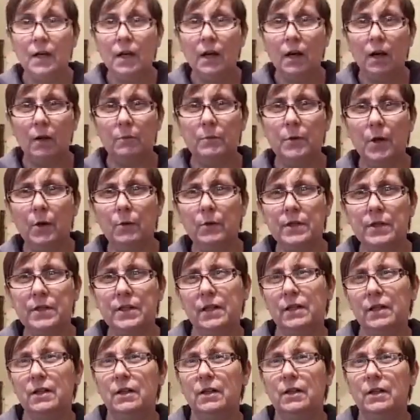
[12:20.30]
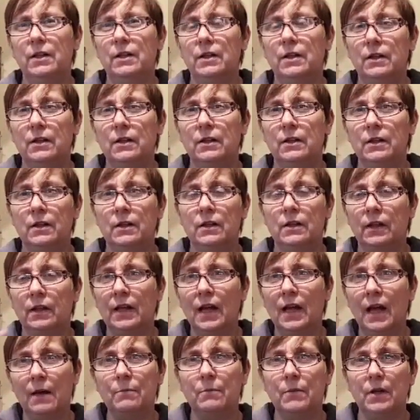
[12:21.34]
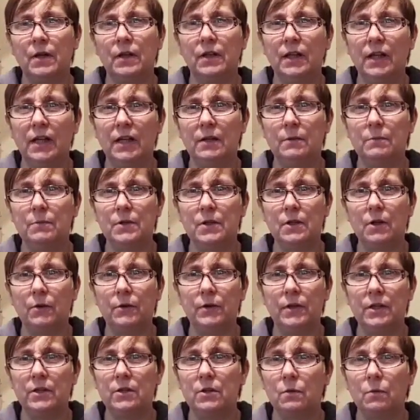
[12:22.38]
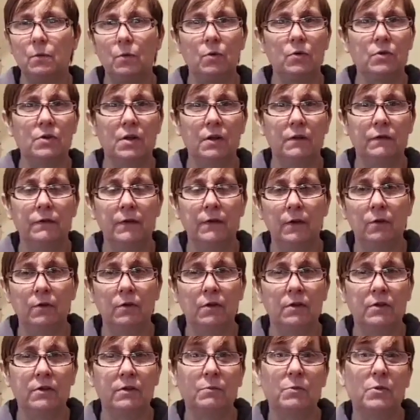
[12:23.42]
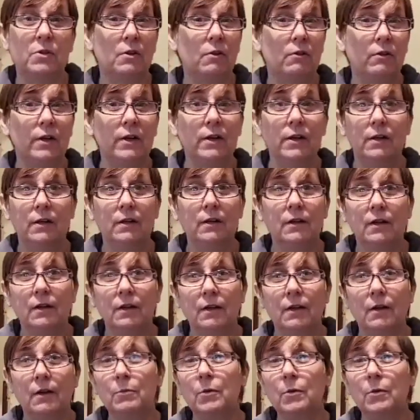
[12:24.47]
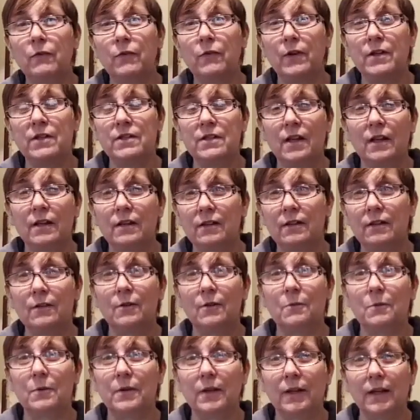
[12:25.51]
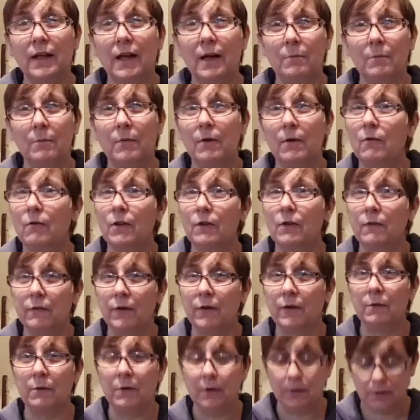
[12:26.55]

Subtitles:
I'm noticing that the camera keeps going into autofocus. I'm sorry. I'm not very technical with a camera on the phone.